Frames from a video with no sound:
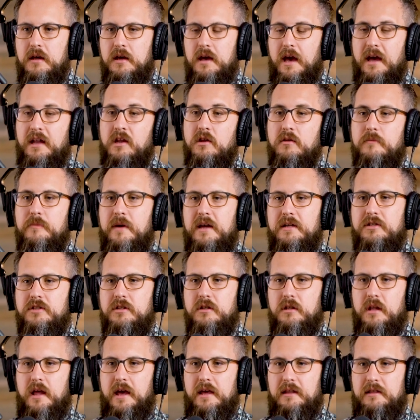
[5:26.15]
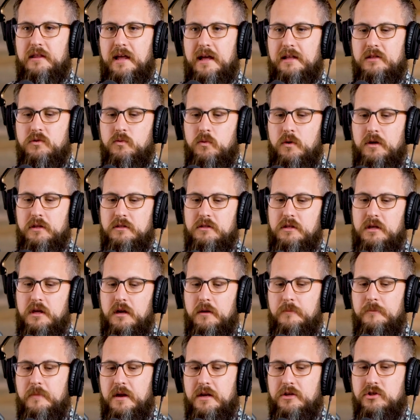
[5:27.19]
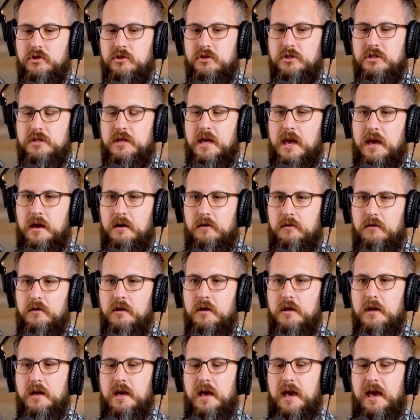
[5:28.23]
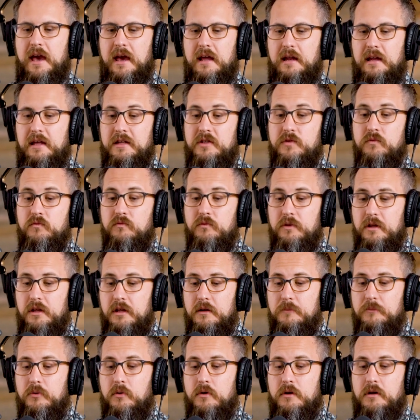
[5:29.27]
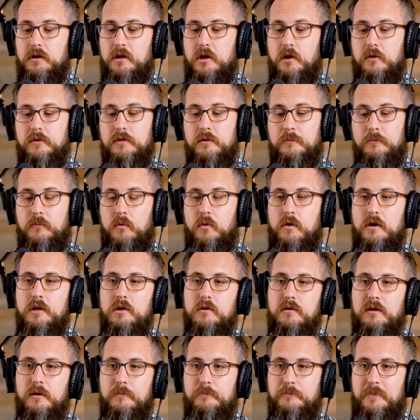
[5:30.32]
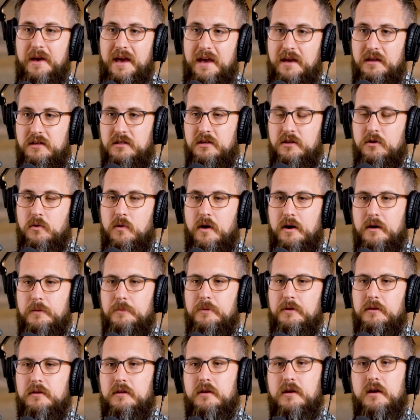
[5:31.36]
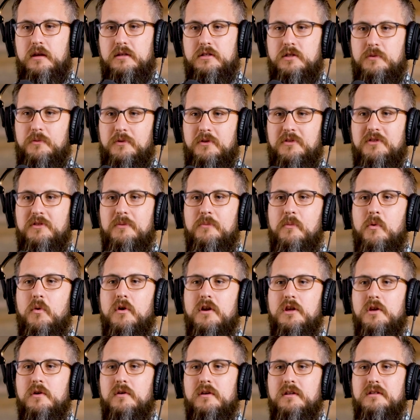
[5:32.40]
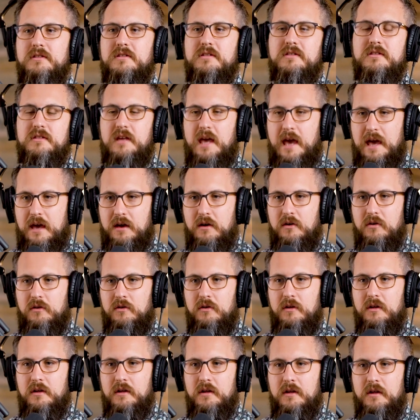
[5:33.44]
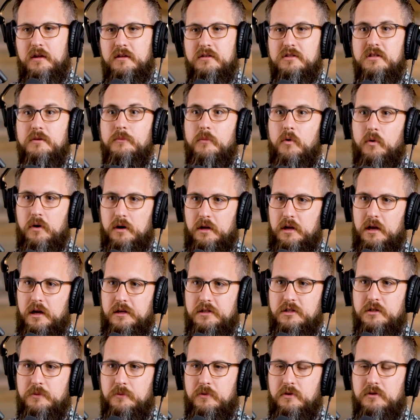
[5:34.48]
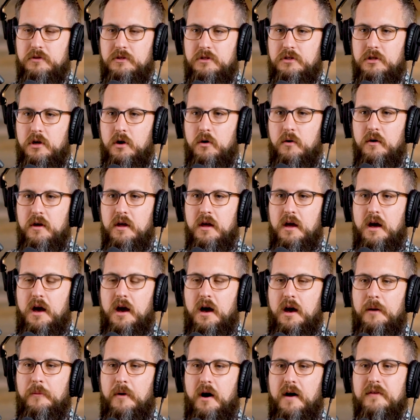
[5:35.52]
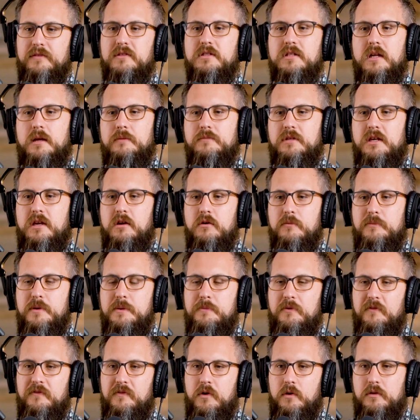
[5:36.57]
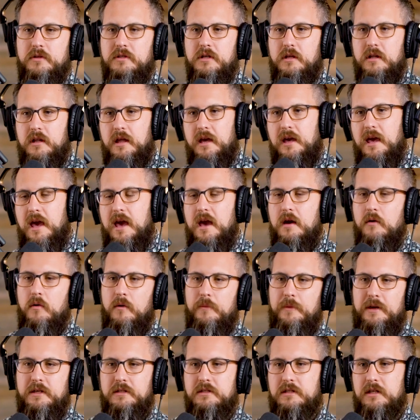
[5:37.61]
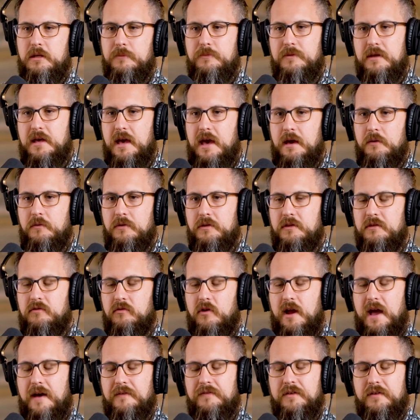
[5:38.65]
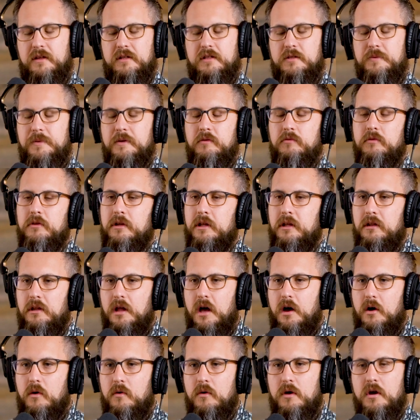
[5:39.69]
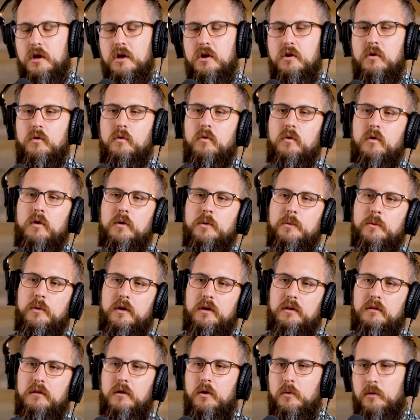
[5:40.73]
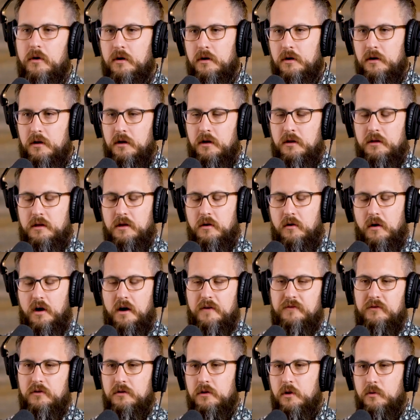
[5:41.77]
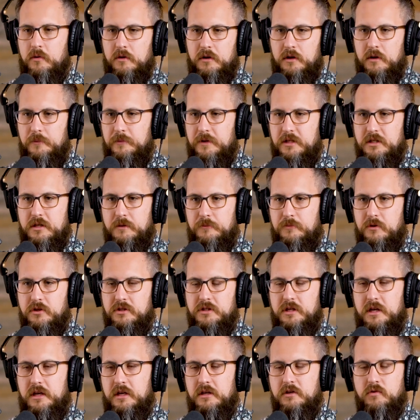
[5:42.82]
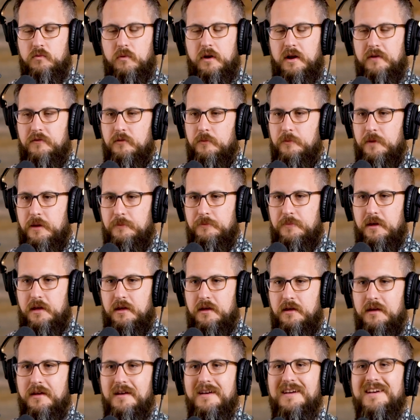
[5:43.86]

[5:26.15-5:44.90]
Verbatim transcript: And you mentioned, like, that's what's going to measure scale. And it's really important to know the more you could pay to acquire a customer, the more you could scale to more customers. So yeah. um, oftentimes I hear people focus on like, hey, I want my CPA with traffic to be really low, or we want to lower, a, you know, offer a lower commission percentage. Don't we all? Don't we all?